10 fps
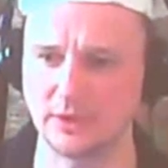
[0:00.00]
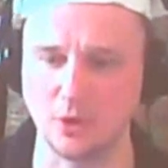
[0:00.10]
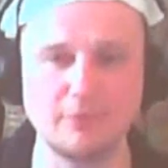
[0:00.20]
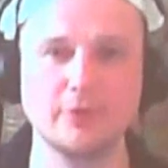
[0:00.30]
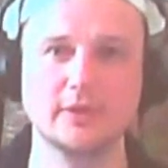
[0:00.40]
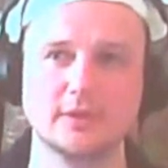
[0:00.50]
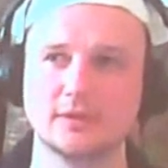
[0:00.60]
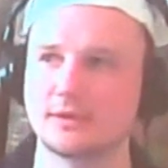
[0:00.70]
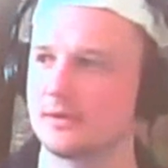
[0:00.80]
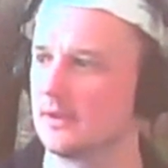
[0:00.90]
hopefully
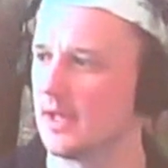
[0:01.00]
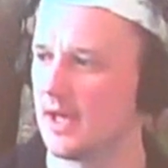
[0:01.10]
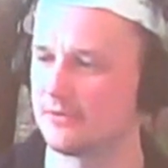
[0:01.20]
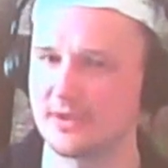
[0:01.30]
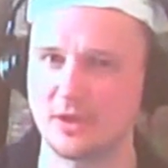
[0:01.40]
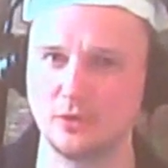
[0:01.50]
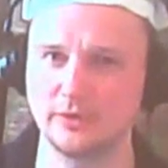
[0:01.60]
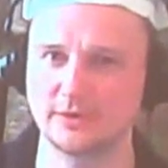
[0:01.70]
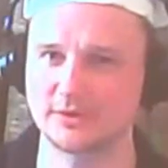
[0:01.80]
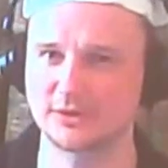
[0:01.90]
that have that
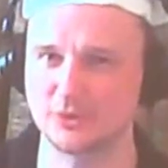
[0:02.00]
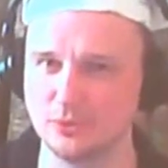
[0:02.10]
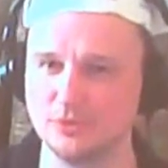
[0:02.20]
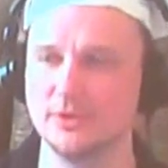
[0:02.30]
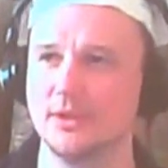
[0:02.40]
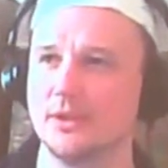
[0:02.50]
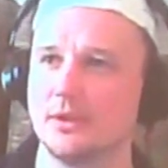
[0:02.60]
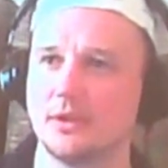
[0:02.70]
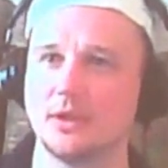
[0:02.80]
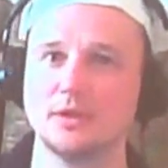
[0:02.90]
all soon.
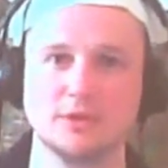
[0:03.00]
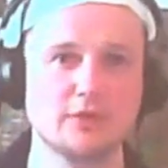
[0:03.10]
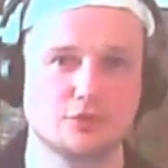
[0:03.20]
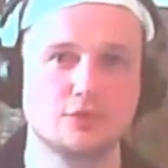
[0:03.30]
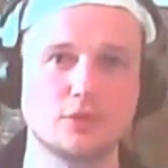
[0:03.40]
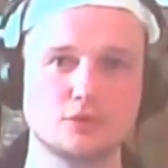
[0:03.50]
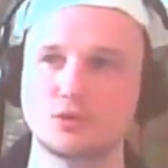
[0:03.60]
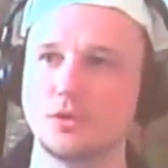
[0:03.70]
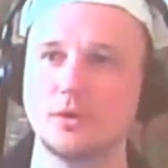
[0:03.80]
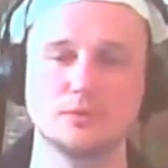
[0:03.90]
Uh, yes, yes,
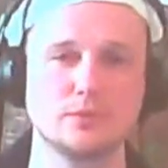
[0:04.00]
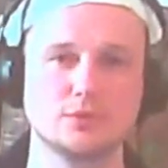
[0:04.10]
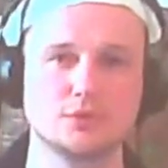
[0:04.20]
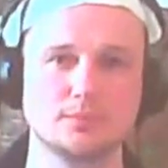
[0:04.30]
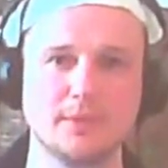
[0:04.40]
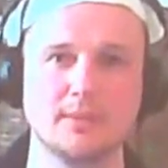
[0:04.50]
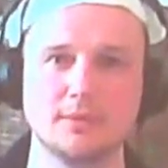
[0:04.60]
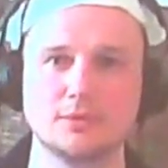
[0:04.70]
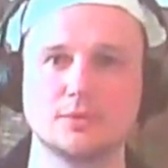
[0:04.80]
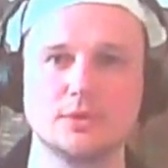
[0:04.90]
sure. We should be
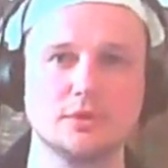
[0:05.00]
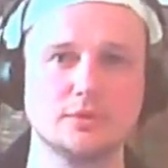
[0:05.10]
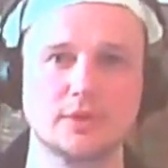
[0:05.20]
able to include